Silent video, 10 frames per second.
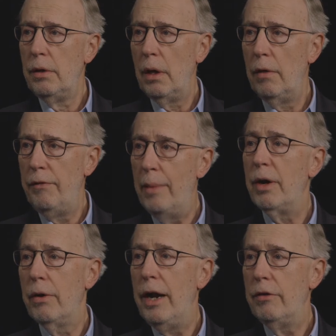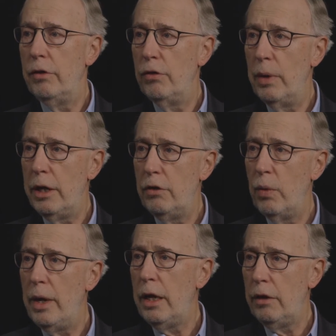of Democrats in
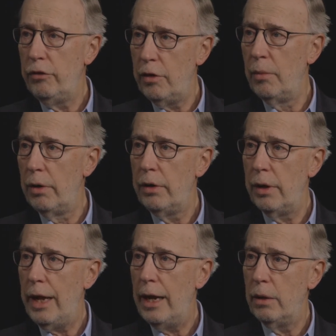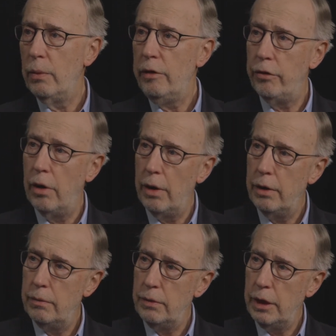2020 similar to that we saw
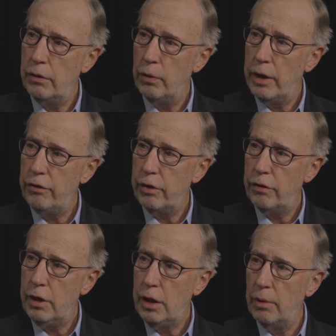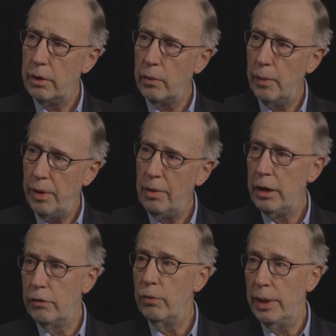in 2016 among the
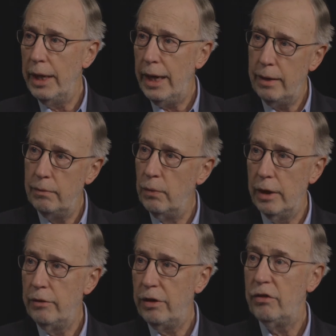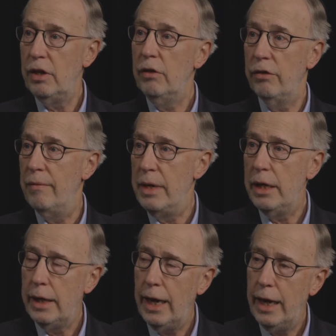Republicans when they had, 16,
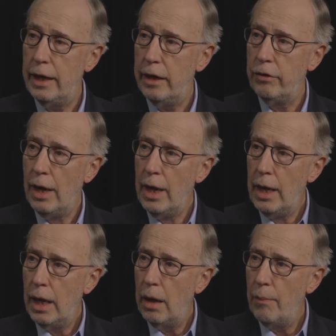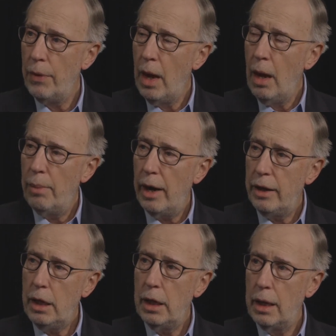17 candidates. But I
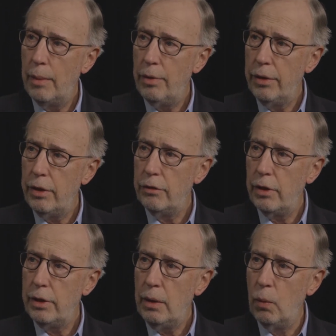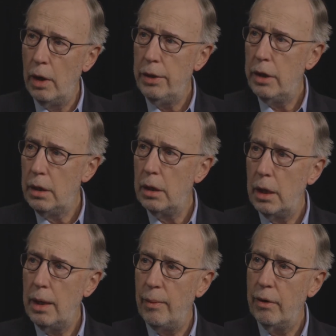think a couple of things. I think one thing that
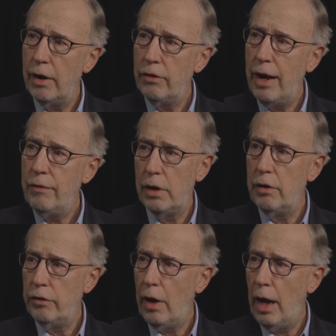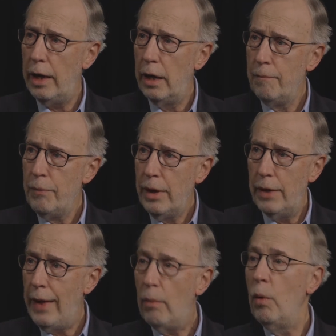the Democrats have to decide,
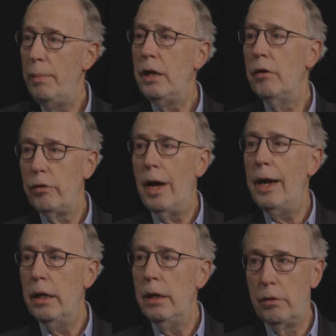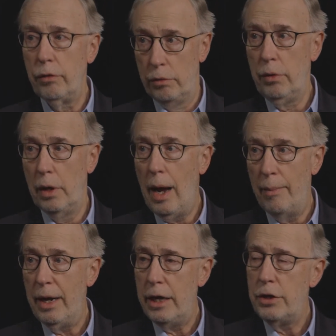and that will be decided through the
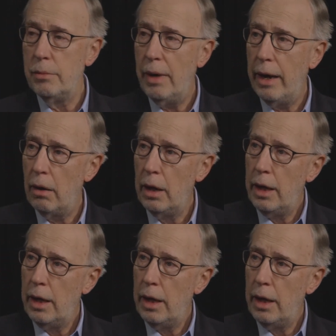nomination battle,